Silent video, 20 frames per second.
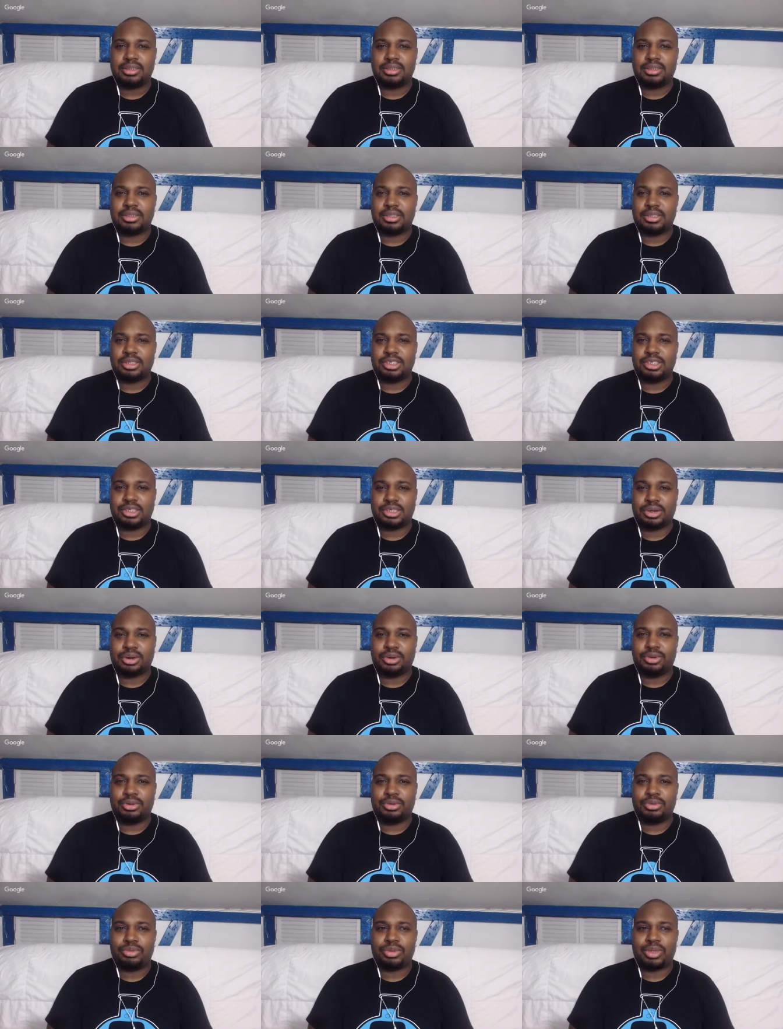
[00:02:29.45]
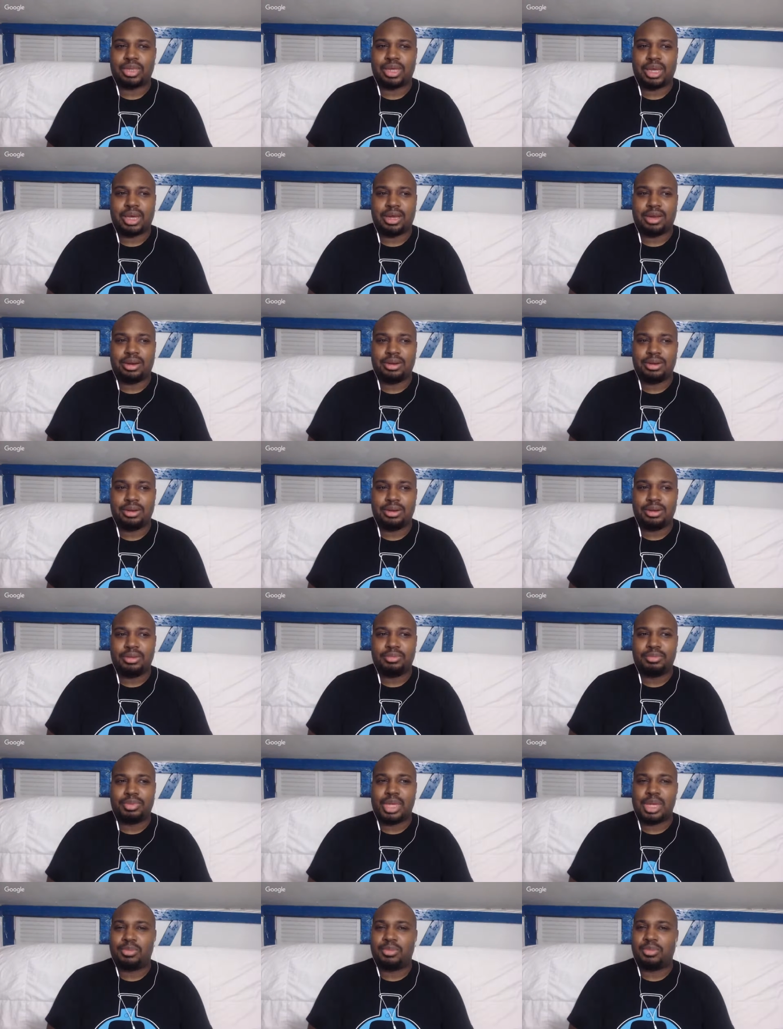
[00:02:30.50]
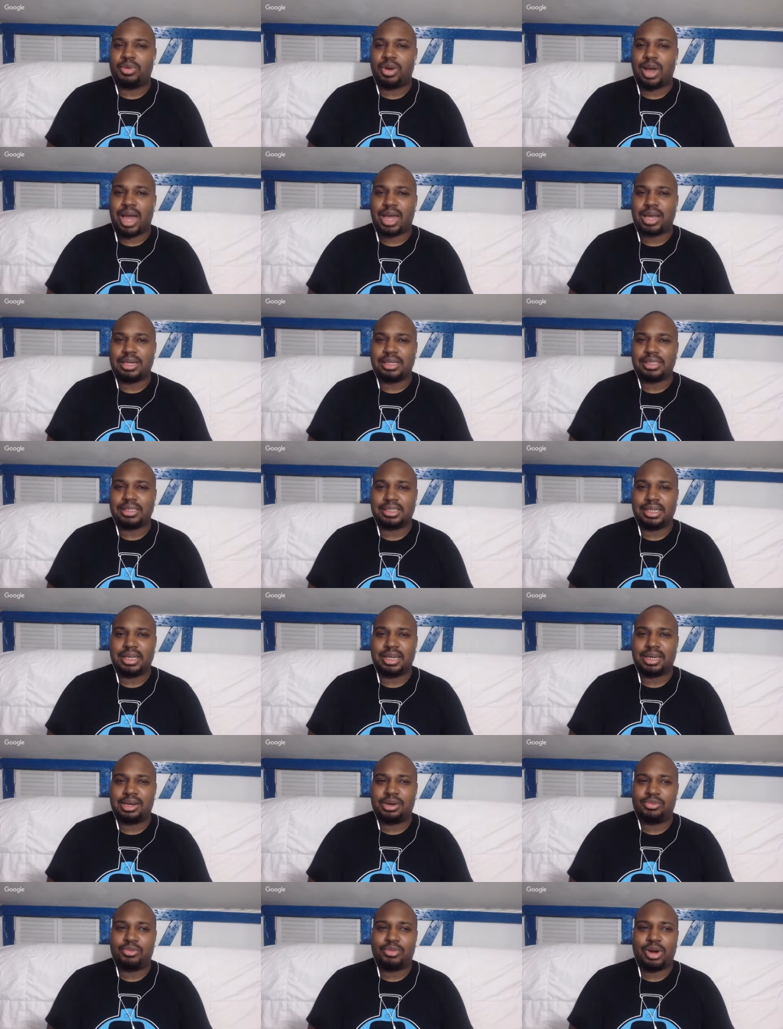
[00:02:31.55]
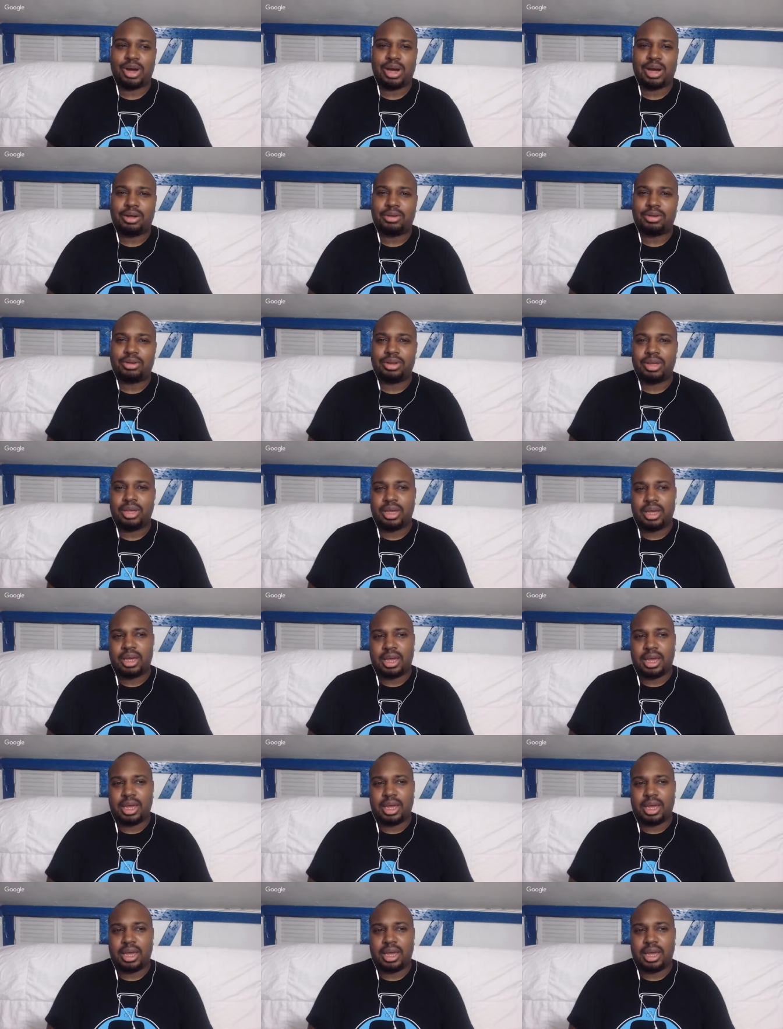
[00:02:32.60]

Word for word: to the show that people hadn't seen in a while.